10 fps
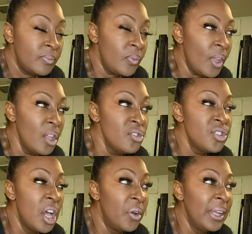
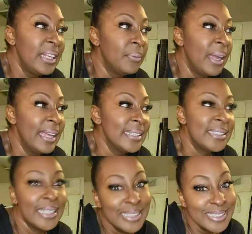So anyways,
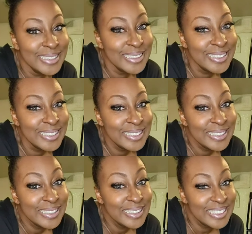
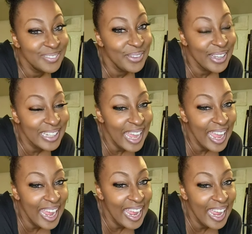it's going to be a good
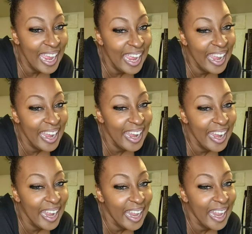
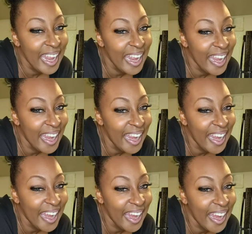
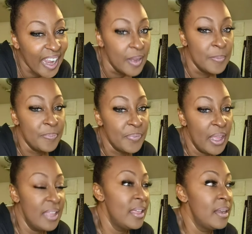day. And
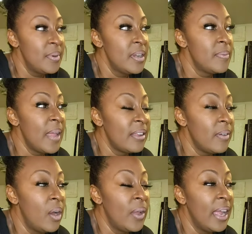then I'm going to like
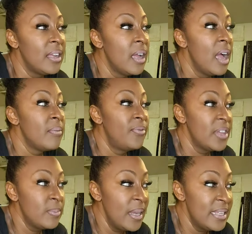okay, fix
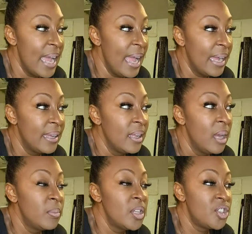my deck. I'm
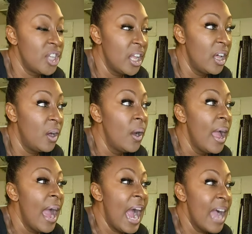going to chill
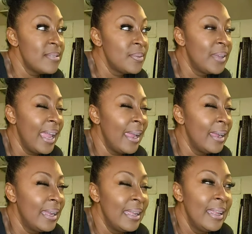have some cake.
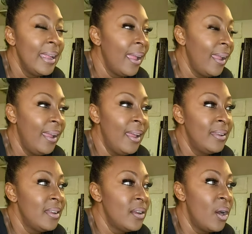And, you
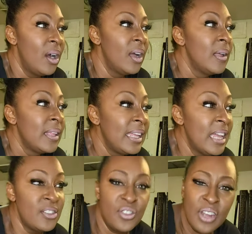know, like
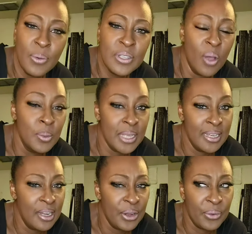yesterday was almost 80
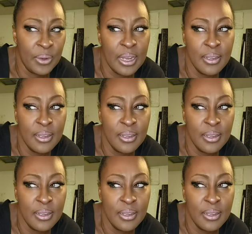degrees.